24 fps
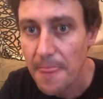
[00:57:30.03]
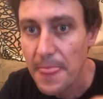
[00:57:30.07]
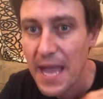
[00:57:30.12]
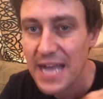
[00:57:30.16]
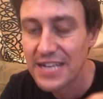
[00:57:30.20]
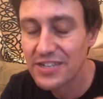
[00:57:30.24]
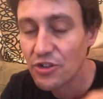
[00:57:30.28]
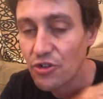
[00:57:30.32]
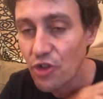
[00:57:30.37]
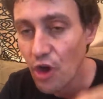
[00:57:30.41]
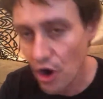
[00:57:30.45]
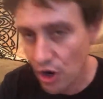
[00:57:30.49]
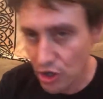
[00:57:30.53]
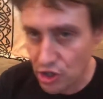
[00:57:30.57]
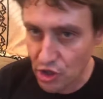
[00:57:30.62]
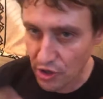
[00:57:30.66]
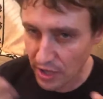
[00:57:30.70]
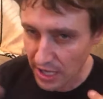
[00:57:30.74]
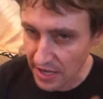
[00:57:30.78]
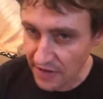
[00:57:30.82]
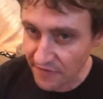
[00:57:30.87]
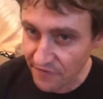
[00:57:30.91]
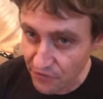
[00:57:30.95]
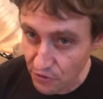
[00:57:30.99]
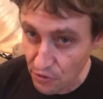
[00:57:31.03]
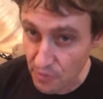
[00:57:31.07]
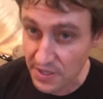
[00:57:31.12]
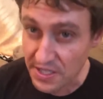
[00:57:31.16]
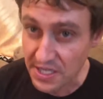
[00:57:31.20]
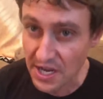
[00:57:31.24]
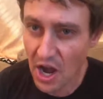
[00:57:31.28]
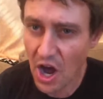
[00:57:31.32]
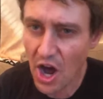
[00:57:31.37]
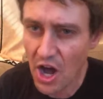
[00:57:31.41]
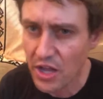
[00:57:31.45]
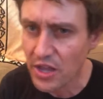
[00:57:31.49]
has a larger influence
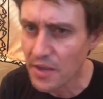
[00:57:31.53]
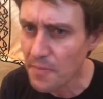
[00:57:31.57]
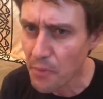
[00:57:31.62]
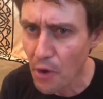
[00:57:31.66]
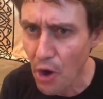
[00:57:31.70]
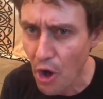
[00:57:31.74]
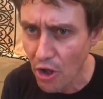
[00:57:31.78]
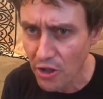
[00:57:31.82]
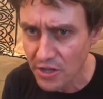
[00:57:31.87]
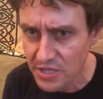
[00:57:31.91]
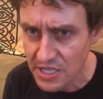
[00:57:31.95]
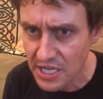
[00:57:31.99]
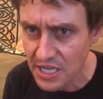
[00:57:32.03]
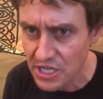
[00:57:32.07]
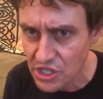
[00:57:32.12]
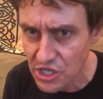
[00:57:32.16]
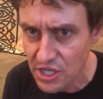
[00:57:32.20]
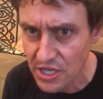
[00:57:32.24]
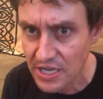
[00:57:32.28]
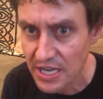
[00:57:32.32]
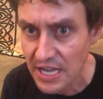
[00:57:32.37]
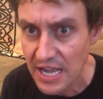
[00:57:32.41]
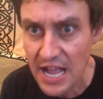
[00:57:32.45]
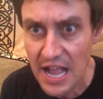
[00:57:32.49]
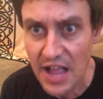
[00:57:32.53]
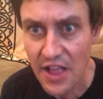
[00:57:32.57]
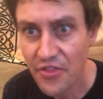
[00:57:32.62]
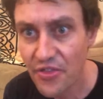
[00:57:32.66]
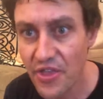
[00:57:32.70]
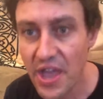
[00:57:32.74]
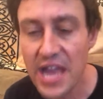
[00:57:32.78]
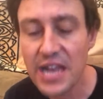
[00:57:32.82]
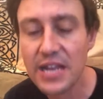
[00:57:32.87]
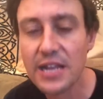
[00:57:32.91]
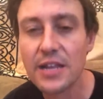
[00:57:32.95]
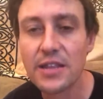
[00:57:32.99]
on the politician
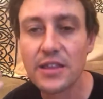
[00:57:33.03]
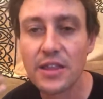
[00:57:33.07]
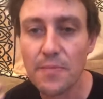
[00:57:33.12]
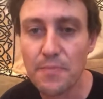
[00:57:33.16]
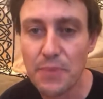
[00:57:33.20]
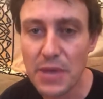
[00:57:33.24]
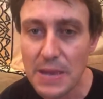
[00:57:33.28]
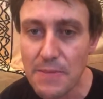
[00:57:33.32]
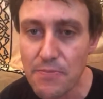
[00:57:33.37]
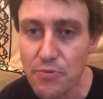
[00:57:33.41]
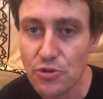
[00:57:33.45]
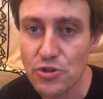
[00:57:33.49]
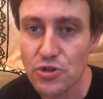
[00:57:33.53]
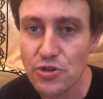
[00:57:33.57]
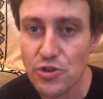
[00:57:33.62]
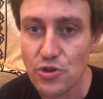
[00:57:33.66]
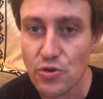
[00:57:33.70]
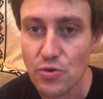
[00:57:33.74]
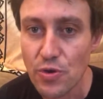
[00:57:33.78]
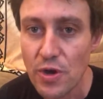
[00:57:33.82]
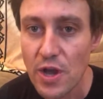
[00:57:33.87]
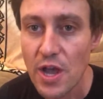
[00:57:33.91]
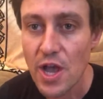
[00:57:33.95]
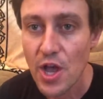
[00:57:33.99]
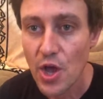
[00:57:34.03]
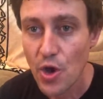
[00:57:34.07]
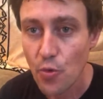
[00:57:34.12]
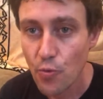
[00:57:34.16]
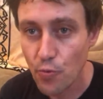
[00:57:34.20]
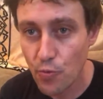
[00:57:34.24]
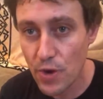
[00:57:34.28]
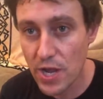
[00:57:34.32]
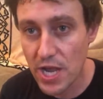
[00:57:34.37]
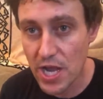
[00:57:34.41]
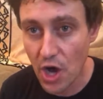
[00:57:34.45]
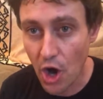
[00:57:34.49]
than the people do.
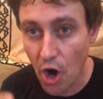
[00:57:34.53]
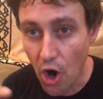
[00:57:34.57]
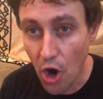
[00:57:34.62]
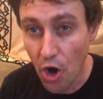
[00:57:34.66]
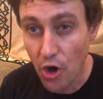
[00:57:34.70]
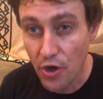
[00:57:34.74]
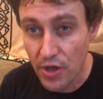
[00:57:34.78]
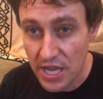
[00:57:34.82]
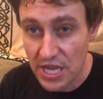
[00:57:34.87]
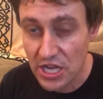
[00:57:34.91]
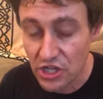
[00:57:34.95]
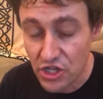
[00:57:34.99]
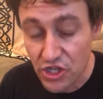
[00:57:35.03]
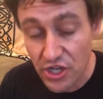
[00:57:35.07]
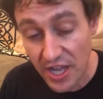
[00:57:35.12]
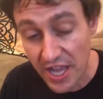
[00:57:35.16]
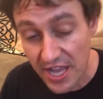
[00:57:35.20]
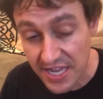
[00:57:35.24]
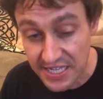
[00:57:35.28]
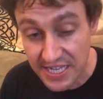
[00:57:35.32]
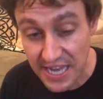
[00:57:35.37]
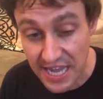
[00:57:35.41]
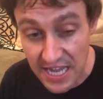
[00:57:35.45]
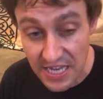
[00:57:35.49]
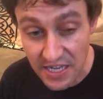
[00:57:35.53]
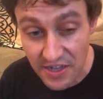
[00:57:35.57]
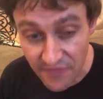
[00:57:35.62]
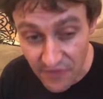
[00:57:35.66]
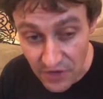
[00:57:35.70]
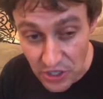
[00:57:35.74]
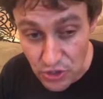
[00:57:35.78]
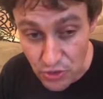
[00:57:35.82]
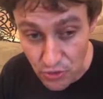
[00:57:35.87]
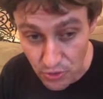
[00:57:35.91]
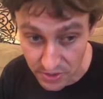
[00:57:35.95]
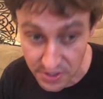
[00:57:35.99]
We all, each as
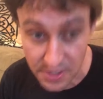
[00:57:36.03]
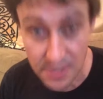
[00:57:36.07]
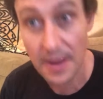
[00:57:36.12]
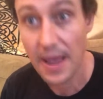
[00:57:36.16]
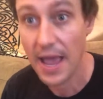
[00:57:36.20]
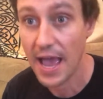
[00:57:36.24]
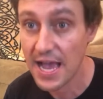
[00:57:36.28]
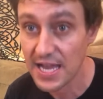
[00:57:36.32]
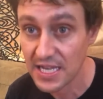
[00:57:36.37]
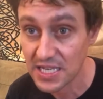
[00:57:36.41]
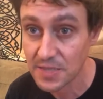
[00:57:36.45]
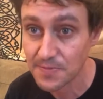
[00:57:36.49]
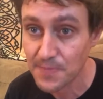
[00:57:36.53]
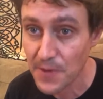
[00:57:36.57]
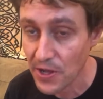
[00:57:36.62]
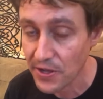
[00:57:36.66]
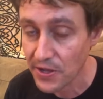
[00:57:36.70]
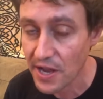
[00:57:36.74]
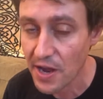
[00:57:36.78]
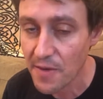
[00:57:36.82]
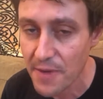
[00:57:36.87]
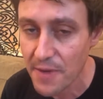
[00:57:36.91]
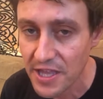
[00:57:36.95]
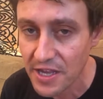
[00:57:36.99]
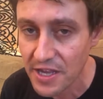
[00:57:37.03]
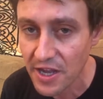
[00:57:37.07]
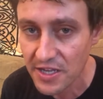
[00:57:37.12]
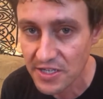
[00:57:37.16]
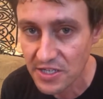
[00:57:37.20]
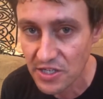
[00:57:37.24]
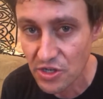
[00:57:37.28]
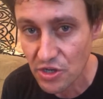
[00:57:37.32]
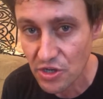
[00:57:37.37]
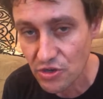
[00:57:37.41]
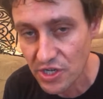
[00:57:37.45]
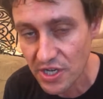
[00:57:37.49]
individuals, as spelled out by the
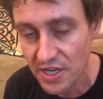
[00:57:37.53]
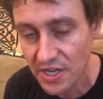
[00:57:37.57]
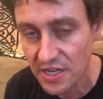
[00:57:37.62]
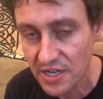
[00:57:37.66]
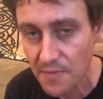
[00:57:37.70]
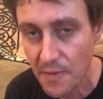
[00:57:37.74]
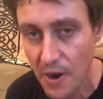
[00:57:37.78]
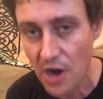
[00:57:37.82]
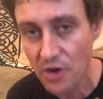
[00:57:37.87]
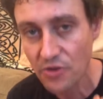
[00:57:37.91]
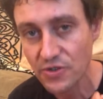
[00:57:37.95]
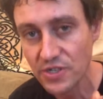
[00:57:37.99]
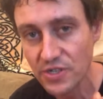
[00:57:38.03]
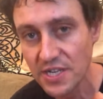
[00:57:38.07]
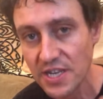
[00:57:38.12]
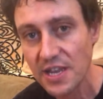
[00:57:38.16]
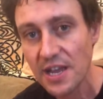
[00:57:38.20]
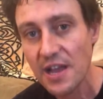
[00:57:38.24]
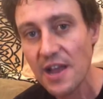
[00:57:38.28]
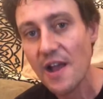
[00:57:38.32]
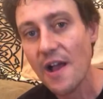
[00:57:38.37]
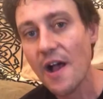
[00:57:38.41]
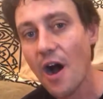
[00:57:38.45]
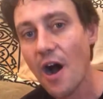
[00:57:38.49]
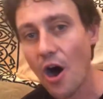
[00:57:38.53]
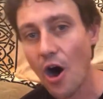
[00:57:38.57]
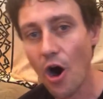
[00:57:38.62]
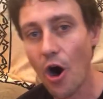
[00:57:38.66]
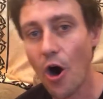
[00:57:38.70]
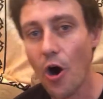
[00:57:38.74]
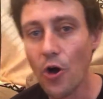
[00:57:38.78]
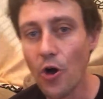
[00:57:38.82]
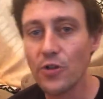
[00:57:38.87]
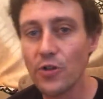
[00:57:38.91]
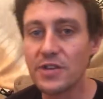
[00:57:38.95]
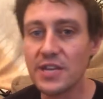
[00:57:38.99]
Constitution and democracy,
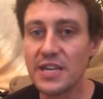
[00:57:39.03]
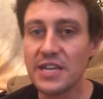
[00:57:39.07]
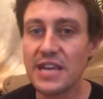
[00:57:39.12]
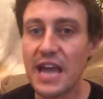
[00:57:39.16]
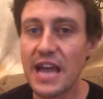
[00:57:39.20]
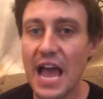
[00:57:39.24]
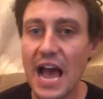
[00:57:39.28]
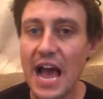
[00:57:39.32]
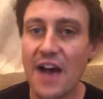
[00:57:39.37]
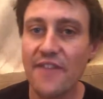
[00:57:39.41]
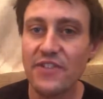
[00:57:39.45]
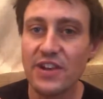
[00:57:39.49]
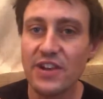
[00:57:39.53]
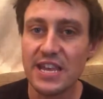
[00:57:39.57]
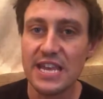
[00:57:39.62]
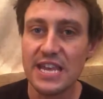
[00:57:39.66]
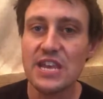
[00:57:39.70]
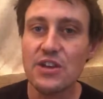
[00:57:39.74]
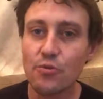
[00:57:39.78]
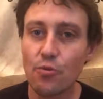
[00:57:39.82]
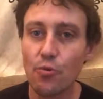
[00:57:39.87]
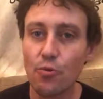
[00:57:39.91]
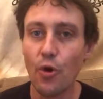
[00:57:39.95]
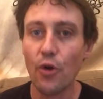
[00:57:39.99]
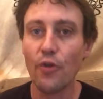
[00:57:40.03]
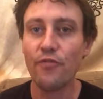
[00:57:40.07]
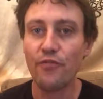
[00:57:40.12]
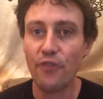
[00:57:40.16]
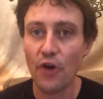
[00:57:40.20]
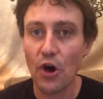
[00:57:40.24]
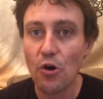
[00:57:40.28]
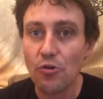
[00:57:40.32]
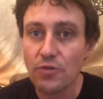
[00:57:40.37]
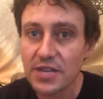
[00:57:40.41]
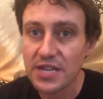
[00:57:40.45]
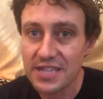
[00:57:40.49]
all need to have an equal
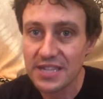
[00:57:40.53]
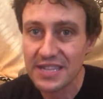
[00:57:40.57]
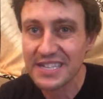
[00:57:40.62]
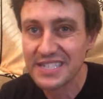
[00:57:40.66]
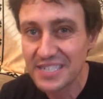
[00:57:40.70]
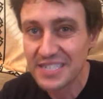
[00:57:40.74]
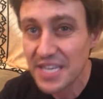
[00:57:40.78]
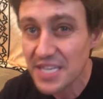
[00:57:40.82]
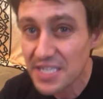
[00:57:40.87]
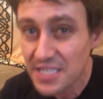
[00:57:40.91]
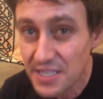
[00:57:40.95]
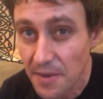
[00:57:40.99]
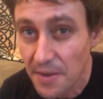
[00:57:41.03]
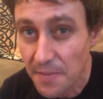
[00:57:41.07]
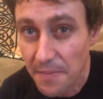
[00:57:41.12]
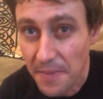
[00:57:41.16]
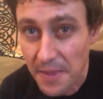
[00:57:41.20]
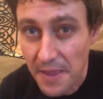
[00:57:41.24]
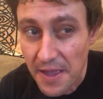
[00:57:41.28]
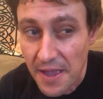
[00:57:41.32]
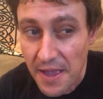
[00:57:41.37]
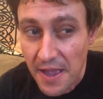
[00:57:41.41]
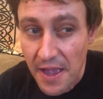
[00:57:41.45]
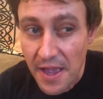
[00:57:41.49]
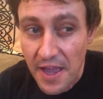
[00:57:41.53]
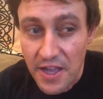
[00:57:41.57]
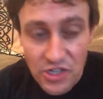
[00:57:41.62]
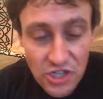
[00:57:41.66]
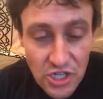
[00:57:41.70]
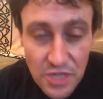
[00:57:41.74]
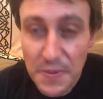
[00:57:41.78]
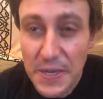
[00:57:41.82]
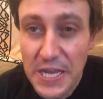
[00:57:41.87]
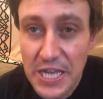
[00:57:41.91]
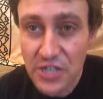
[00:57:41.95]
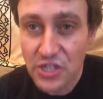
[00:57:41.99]
vote in the system.
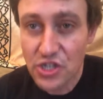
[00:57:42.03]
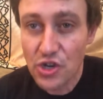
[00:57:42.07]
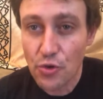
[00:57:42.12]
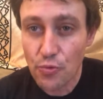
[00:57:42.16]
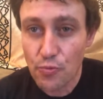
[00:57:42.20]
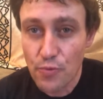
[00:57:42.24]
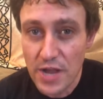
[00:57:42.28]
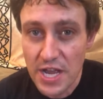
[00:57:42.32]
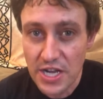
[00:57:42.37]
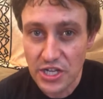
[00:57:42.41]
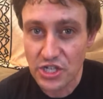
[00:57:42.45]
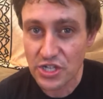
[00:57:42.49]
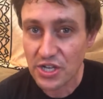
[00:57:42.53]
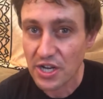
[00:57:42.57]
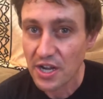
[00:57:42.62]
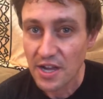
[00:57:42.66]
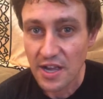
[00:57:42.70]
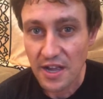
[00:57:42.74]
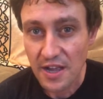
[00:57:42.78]
Just because you're rich,